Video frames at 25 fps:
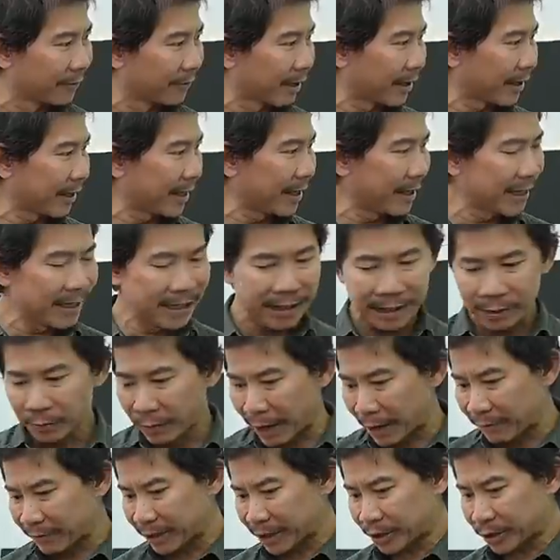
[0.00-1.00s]
very near
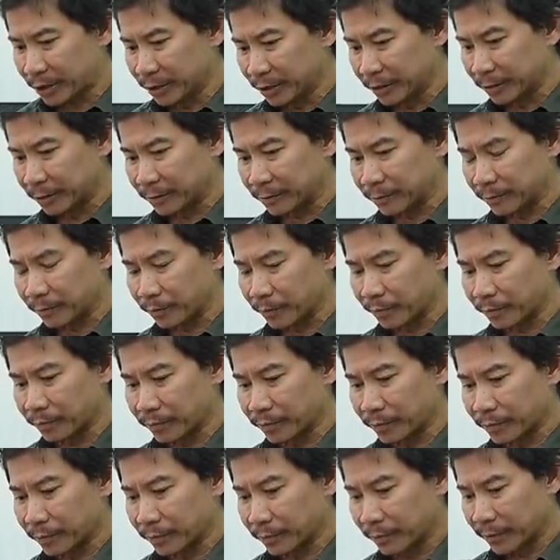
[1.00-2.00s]
where we shoot.
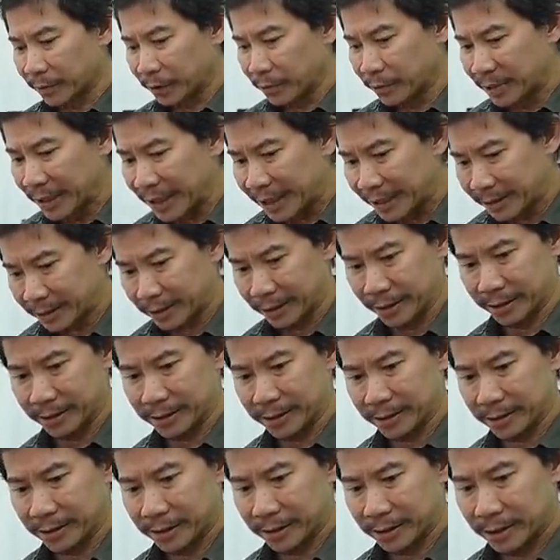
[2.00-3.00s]
You need
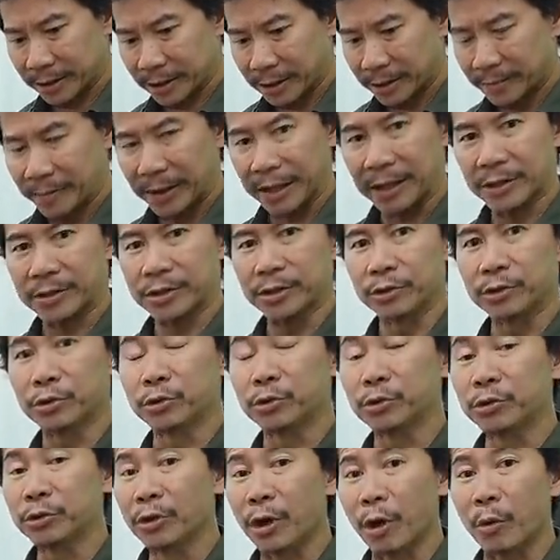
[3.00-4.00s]
this, because you
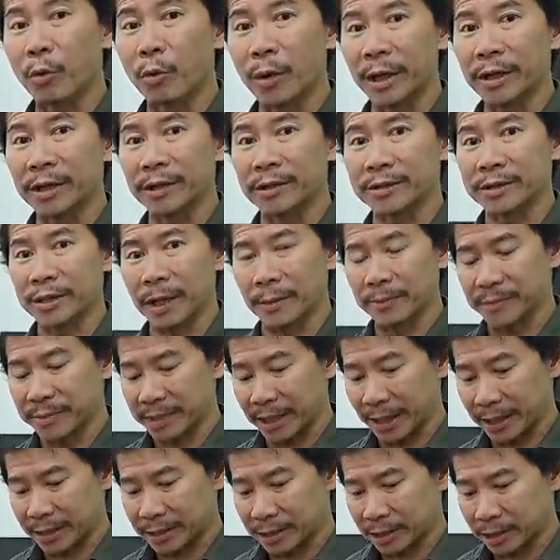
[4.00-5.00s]
do not want your
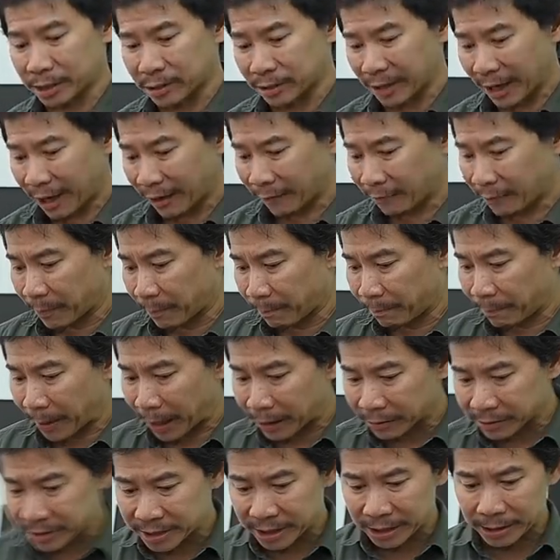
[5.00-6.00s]
subjects to have
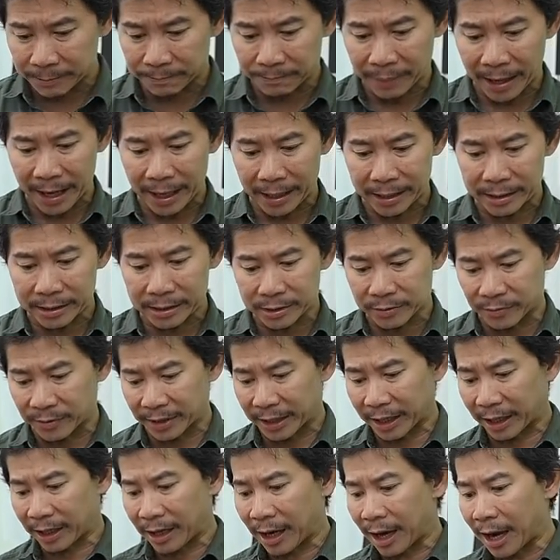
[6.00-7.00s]
bulgy pens with
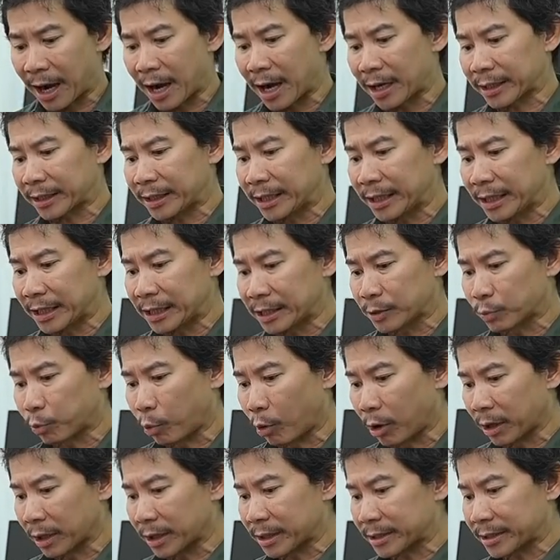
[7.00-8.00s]
their car keys,
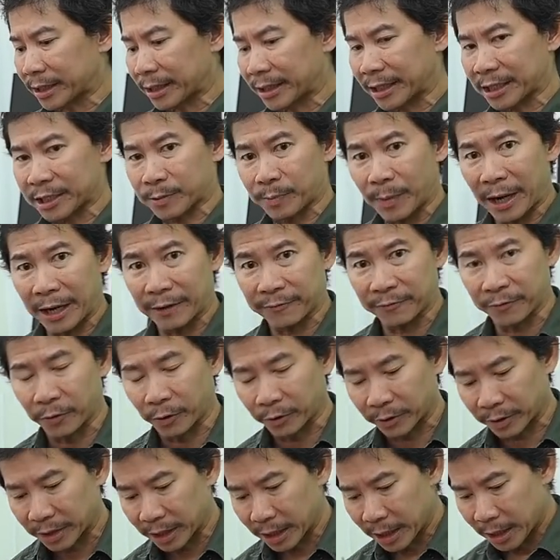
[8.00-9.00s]
wallets, and their
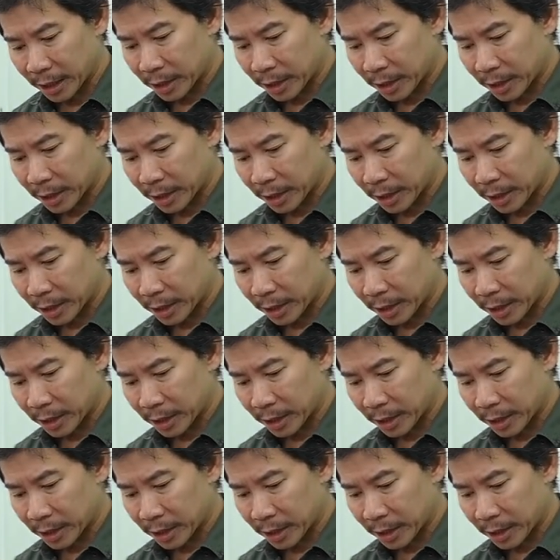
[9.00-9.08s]
smartphone.